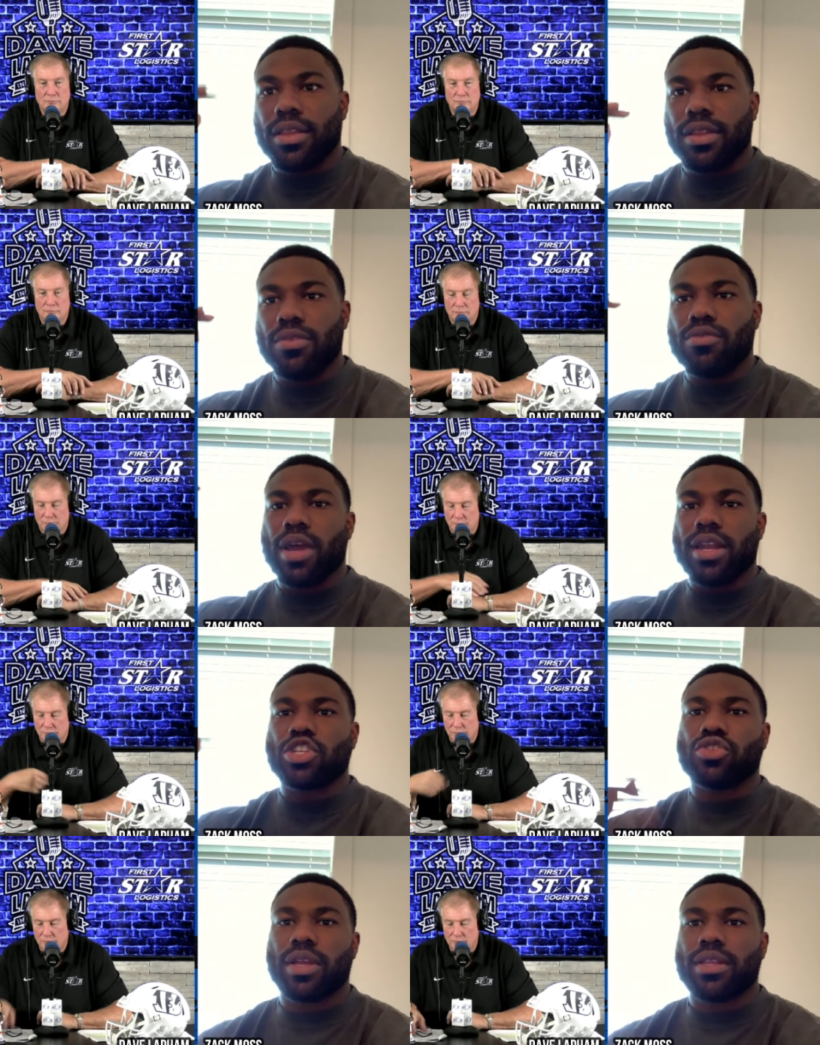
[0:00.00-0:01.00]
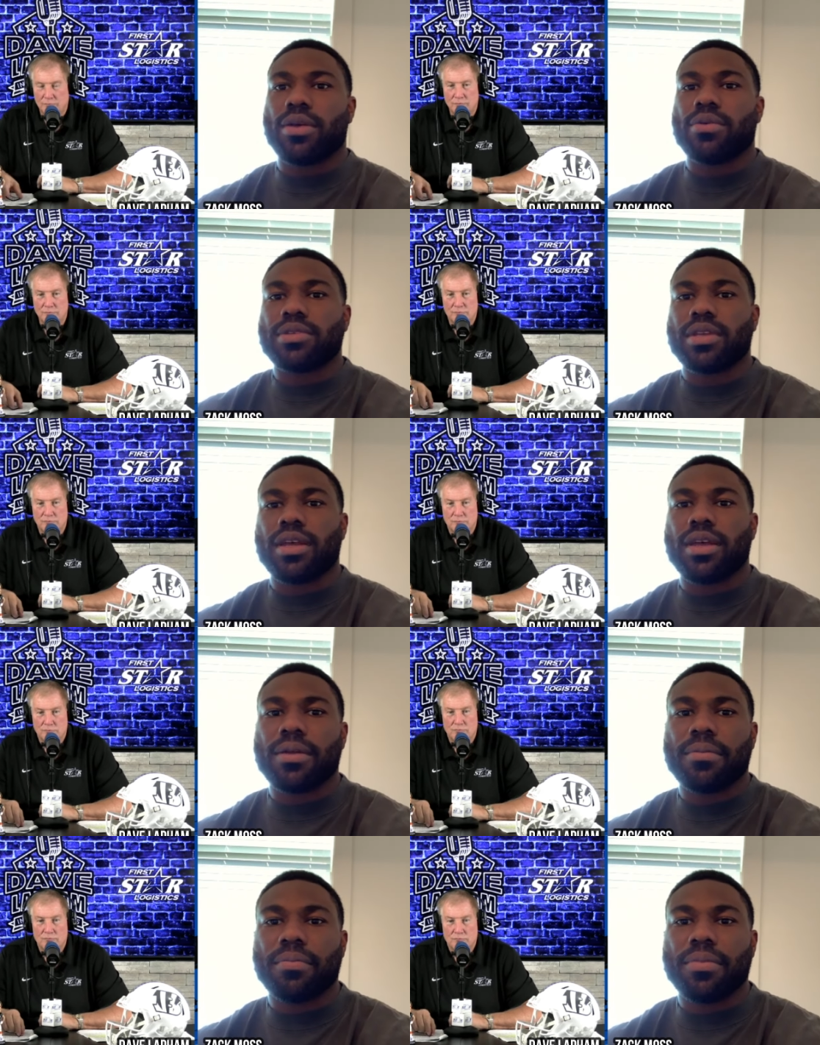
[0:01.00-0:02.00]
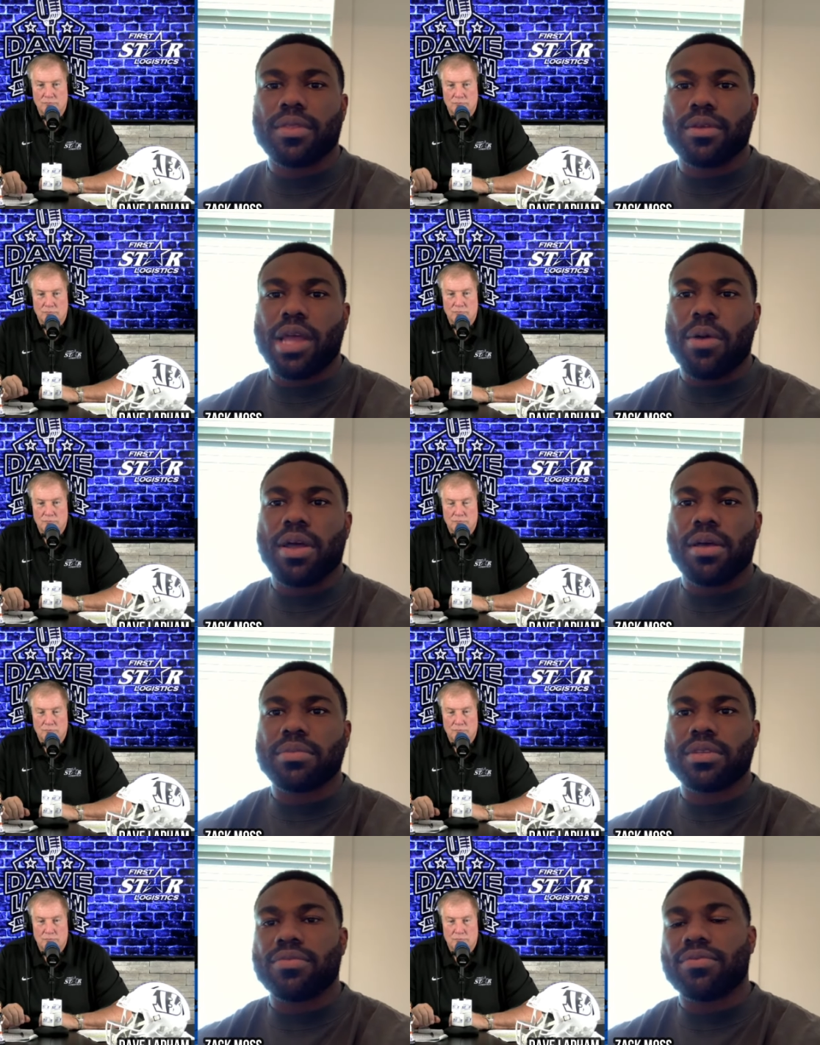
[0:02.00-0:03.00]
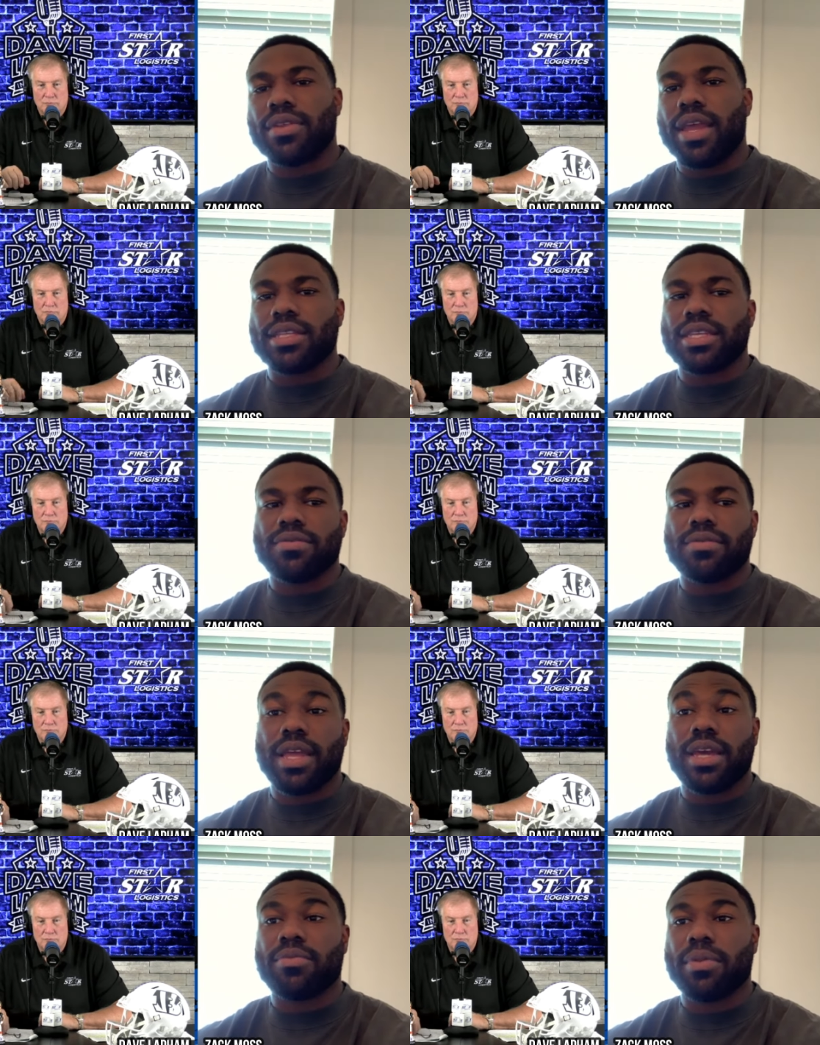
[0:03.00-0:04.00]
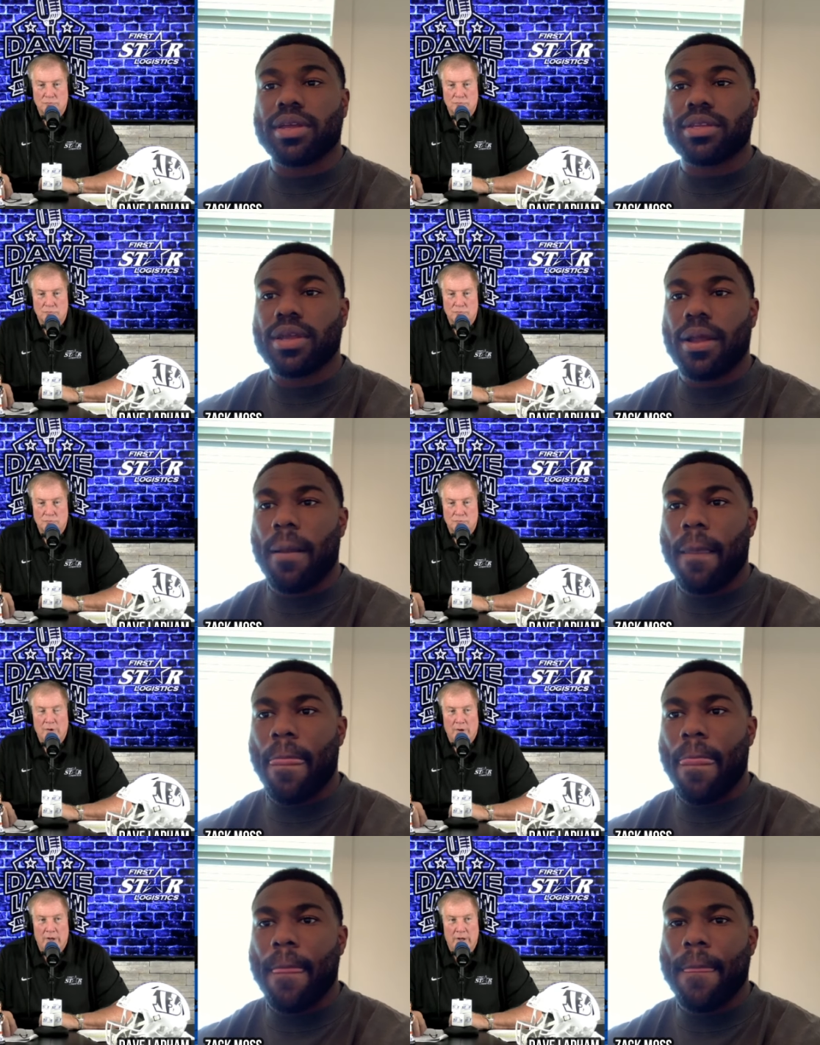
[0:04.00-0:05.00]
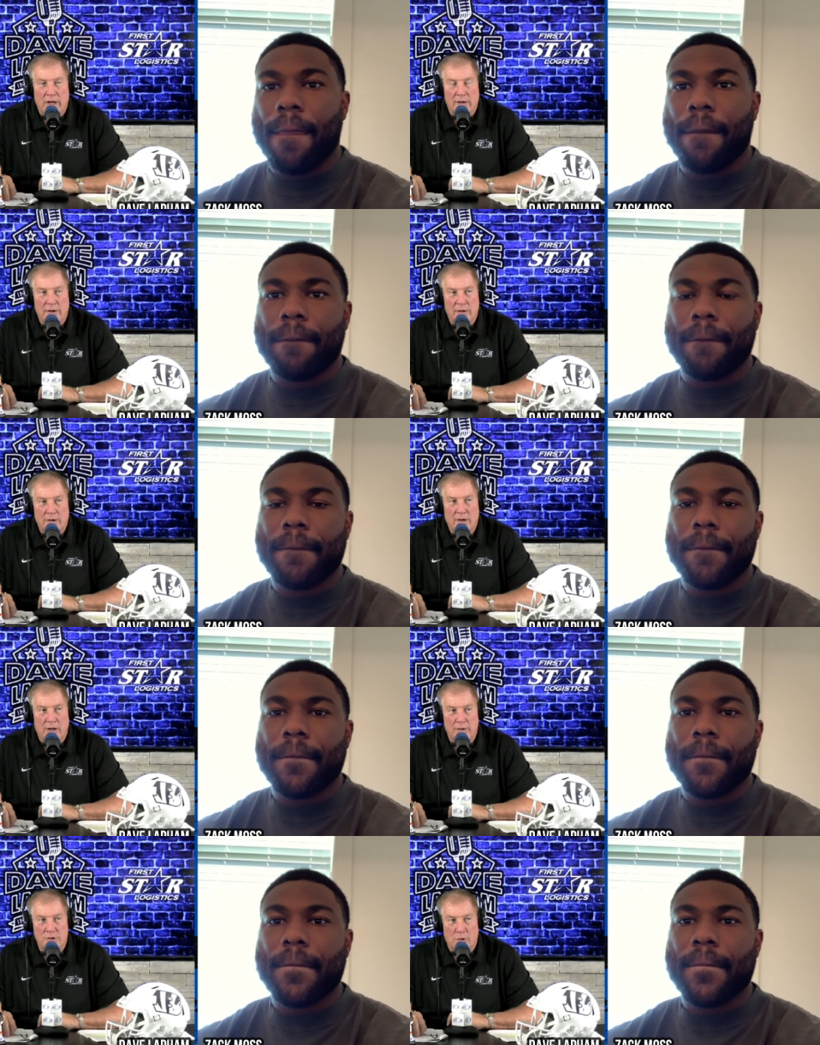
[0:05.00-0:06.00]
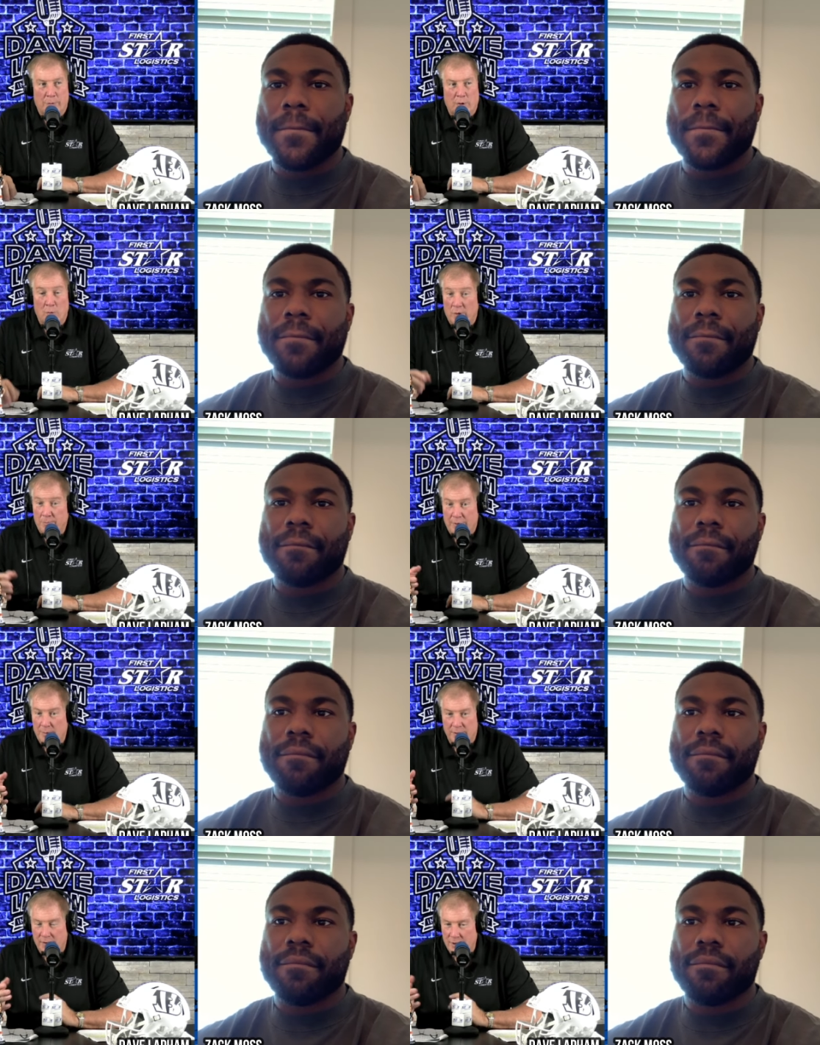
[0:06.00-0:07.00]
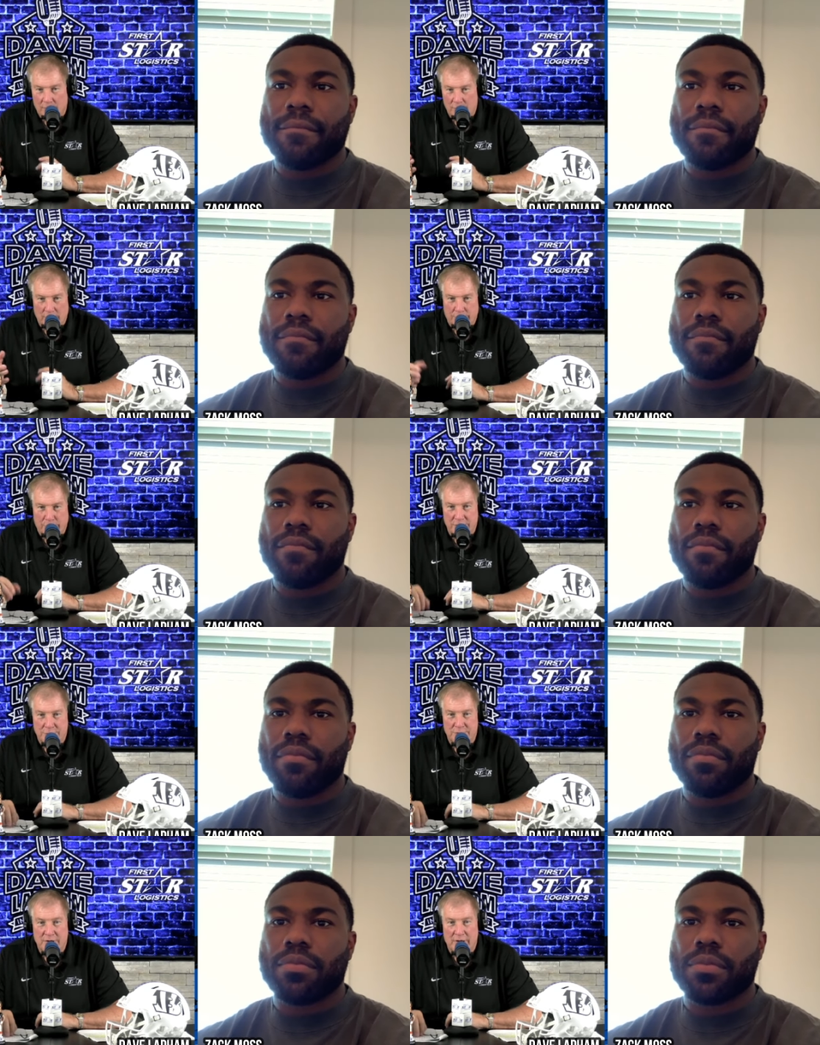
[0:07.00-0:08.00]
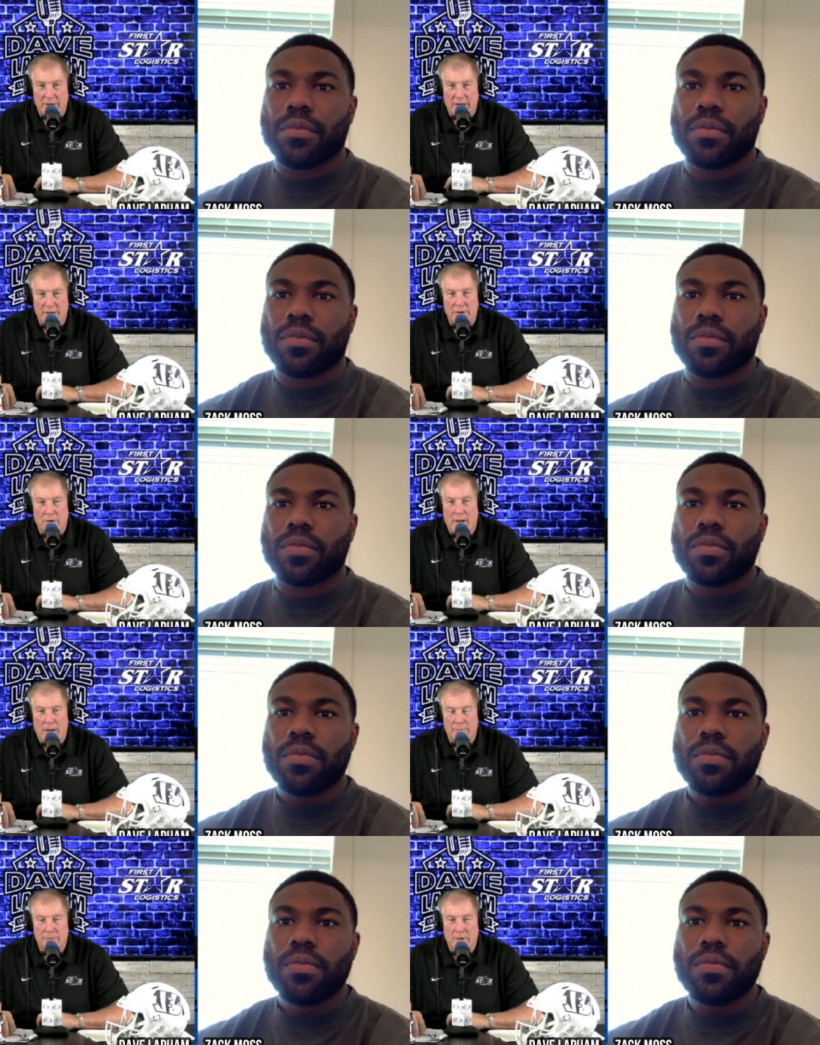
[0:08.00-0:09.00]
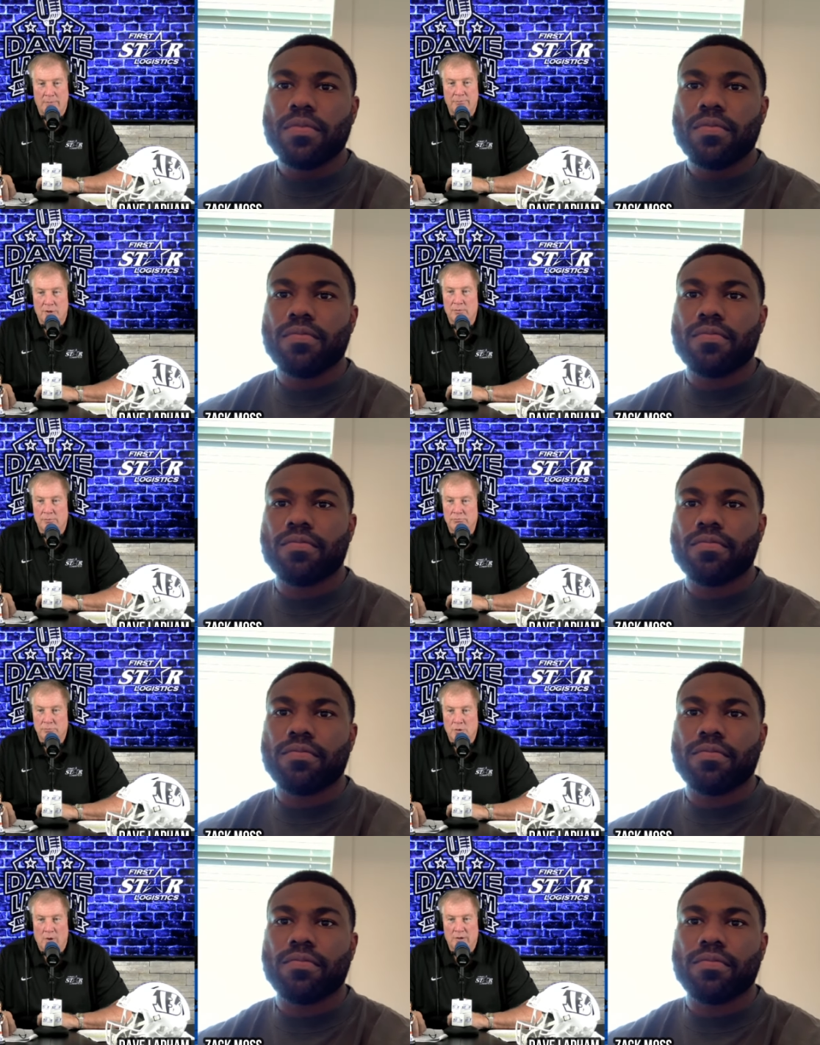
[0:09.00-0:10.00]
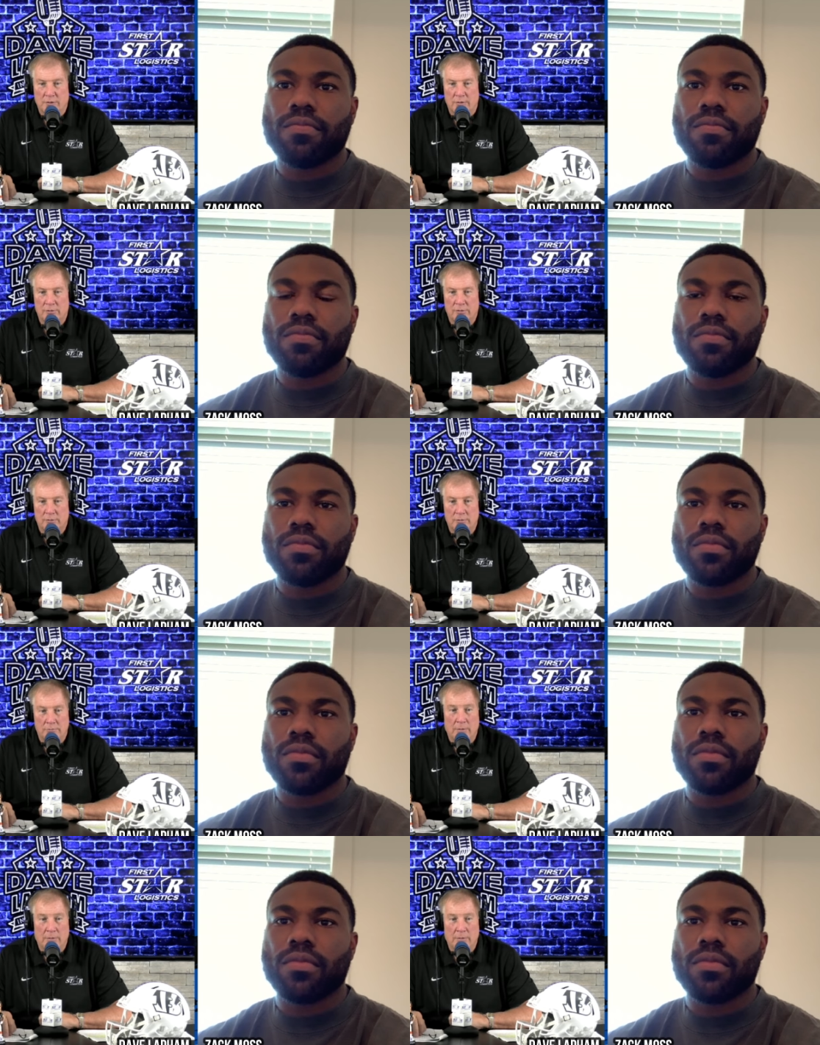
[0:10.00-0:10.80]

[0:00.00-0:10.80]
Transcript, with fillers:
Speaker 1: you kind of shrink those uh, those outcomes of negative negative plays.
Speaker 2: Yeah, and uh, Joe Burrow went public, you know, in a presser saying that, you know, I, am I'm, I'm going to go out there and my